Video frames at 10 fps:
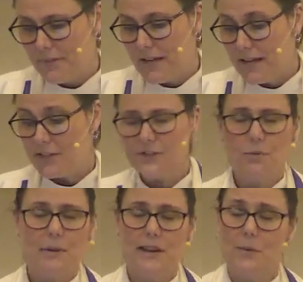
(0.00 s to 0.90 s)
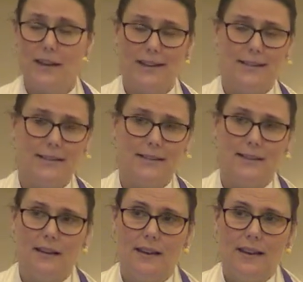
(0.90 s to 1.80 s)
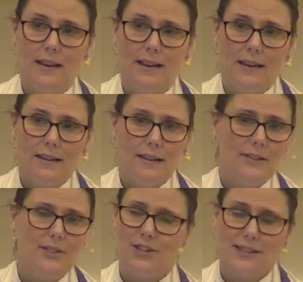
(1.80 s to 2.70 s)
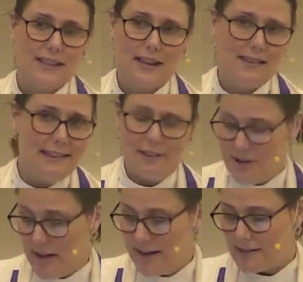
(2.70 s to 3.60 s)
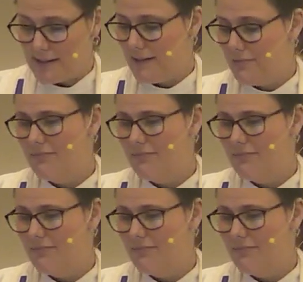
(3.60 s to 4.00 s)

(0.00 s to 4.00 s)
and in so many ways, it's just another night,